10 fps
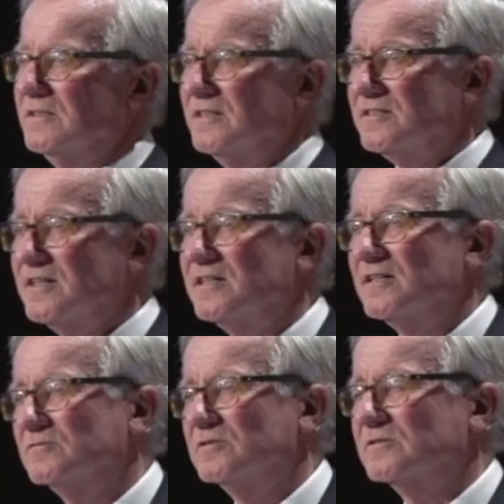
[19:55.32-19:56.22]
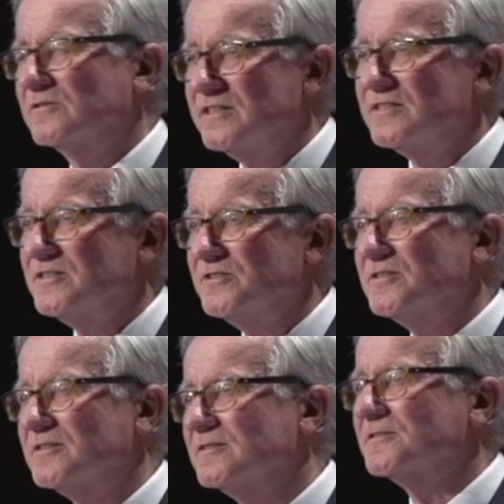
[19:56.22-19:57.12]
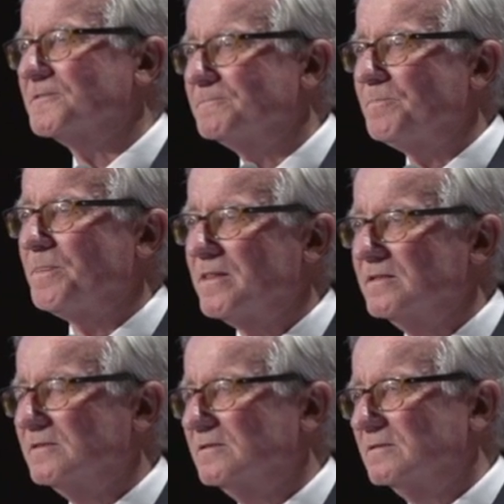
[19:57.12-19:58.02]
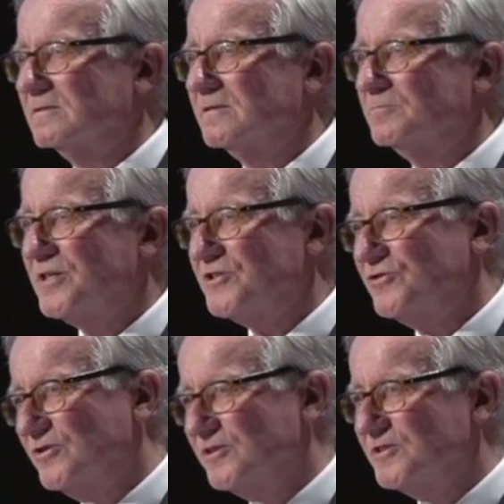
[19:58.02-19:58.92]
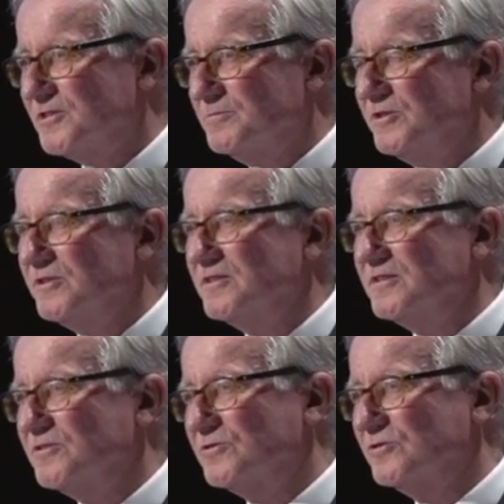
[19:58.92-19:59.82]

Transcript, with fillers: and I say that with great seriousness, the pressure on those communities